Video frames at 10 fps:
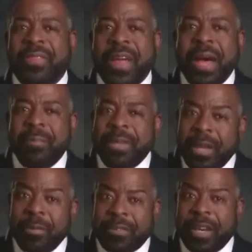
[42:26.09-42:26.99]
Let
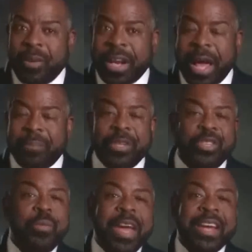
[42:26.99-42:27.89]
me tell you what happened.
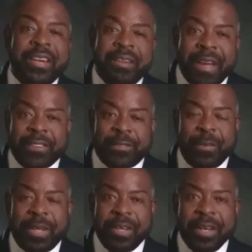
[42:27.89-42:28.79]
You made an
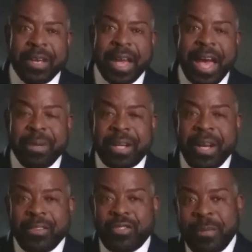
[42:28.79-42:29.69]
investment. And
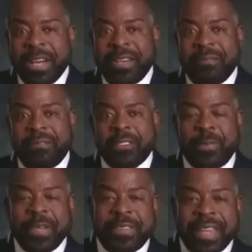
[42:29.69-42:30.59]
because you made an
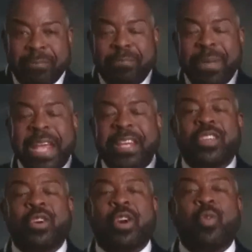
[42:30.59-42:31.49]
investment, that piqued
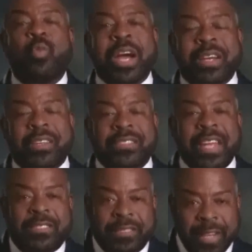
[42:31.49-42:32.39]
your awareness,
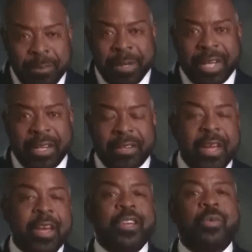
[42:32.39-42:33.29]
that stimulated
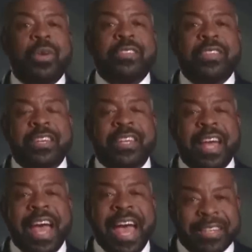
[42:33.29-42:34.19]
your
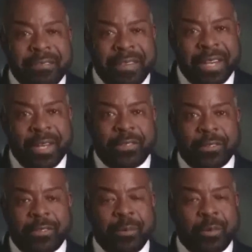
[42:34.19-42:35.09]
reticular activating
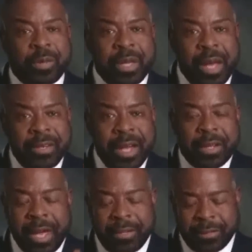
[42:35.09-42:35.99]
system. Another
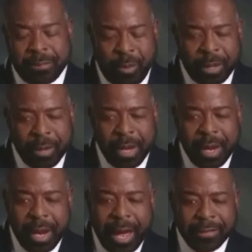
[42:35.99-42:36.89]
case in point.
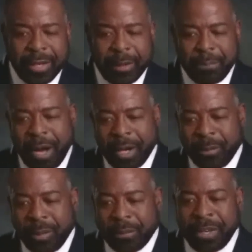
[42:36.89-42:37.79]
I was at a party
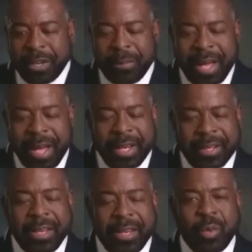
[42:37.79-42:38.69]
with a friend of mine,
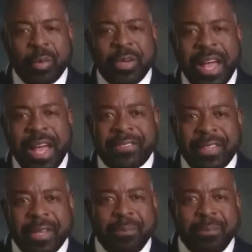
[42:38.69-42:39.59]
and we were
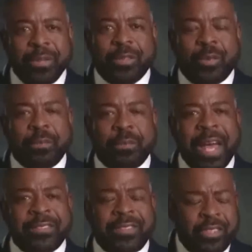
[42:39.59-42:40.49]
dancing, and music was
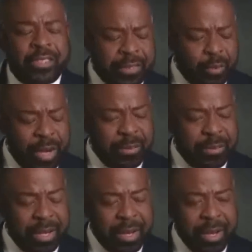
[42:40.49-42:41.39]
blasting, and she said, wait a
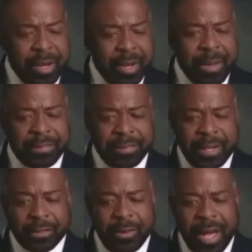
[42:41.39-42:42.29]
minute, my
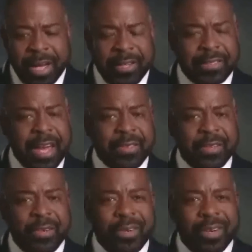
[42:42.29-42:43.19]
son is crying, he's at the
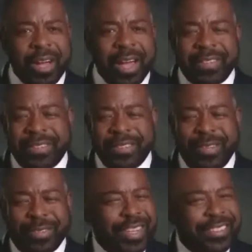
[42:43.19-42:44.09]
door. I said,
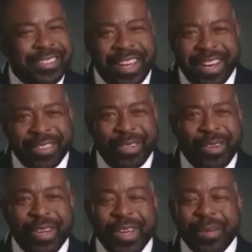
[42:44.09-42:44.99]
your son's not at the
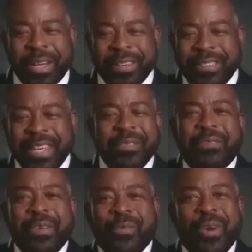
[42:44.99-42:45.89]
door, because even
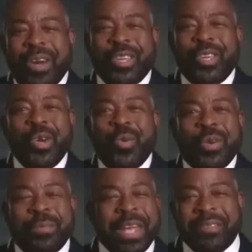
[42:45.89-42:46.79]
if he were, you
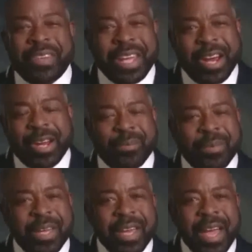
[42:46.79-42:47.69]
wouldn't be able to hear him.
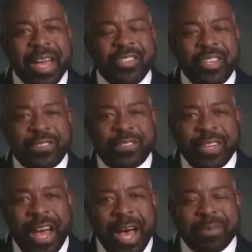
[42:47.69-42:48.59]
And she
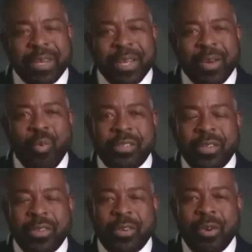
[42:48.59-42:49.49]
stopped, went
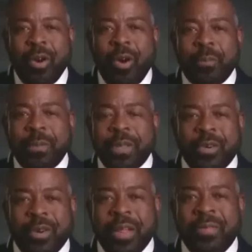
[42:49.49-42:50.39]
to the door, opened the
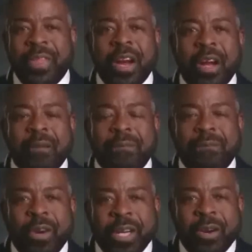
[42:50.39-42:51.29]
door, and there her
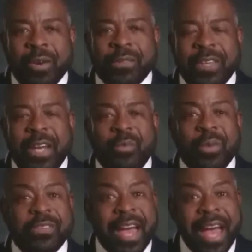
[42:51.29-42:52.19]
4-year-old son
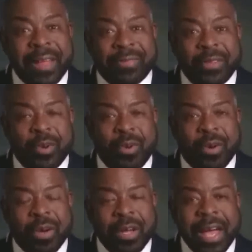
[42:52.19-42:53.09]
was at the
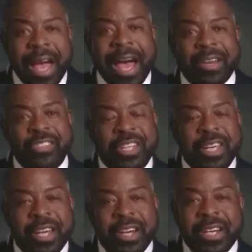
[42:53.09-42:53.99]
door. How did
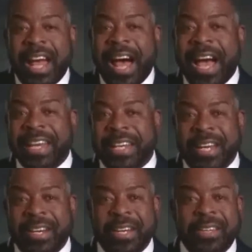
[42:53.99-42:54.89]
she hear it and I didn't
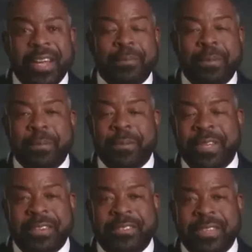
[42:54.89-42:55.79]
hear it and the other people
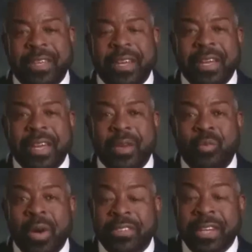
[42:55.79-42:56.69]
dancing? It
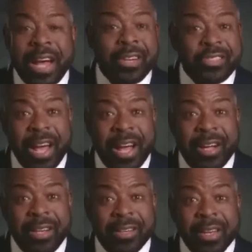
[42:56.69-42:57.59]
wasn't our
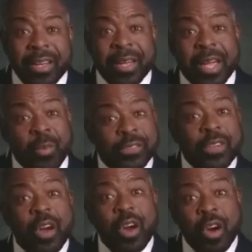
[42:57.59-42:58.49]
child. It
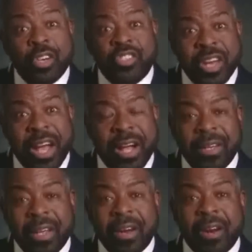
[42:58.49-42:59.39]
was her child.
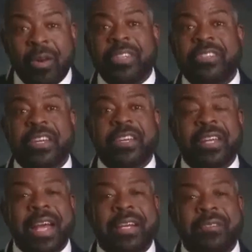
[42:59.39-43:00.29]
Her
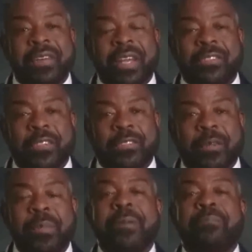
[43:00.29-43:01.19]
reticular activating
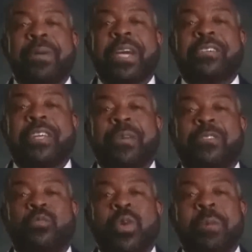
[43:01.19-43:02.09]
system picked up
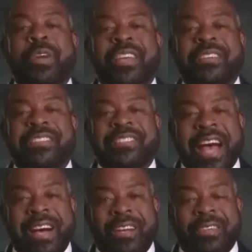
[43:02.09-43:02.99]
his whimpering
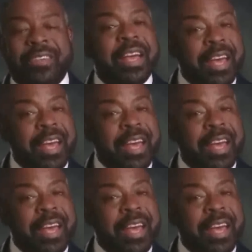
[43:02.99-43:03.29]
sound.